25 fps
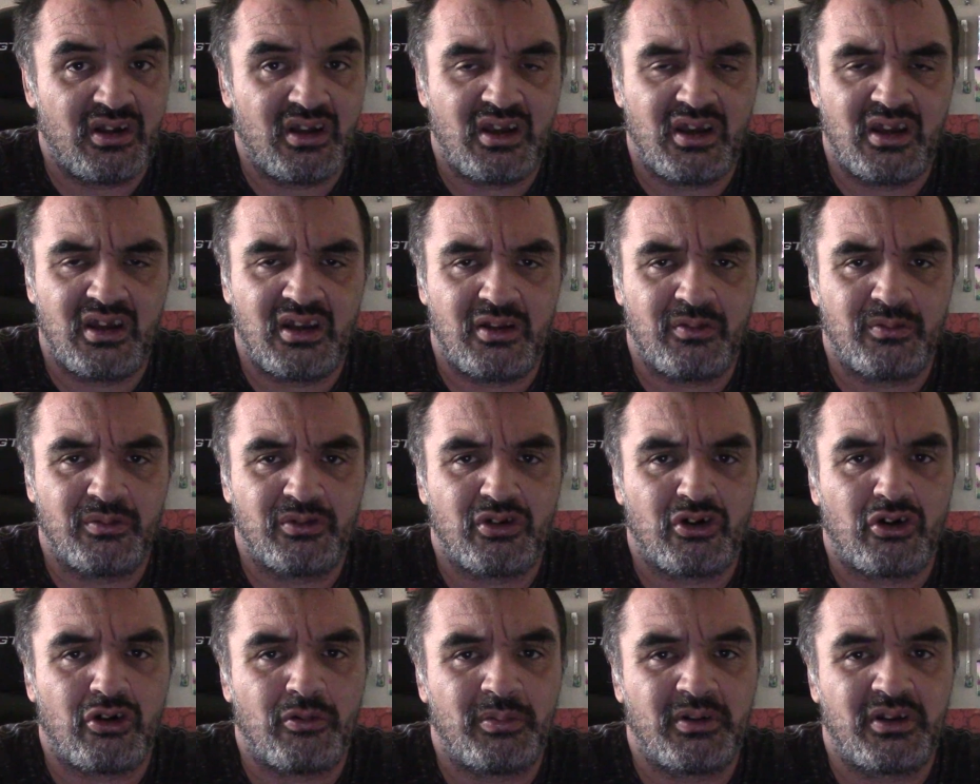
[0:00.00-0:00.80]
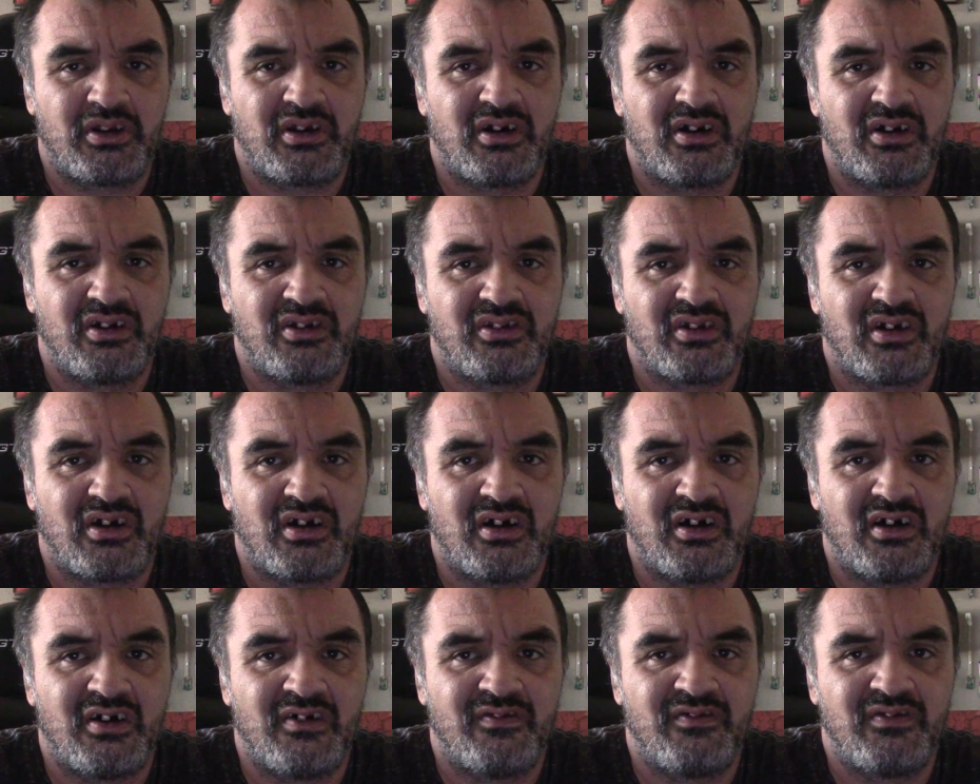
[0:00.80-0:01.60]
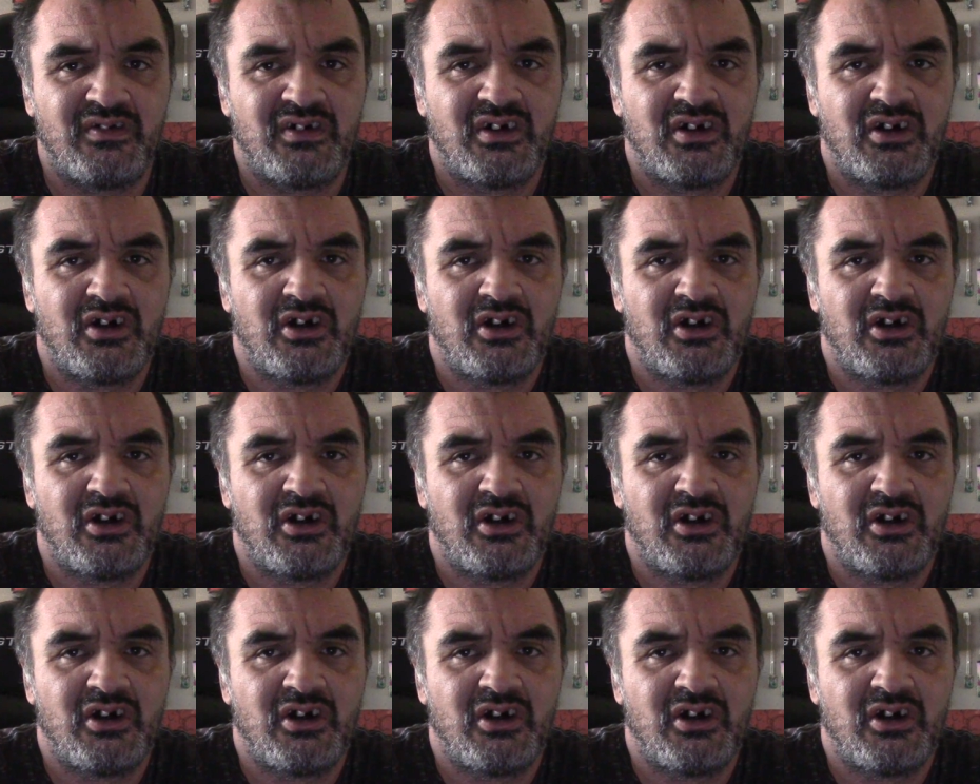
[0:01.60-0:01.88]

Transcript: and it was all because of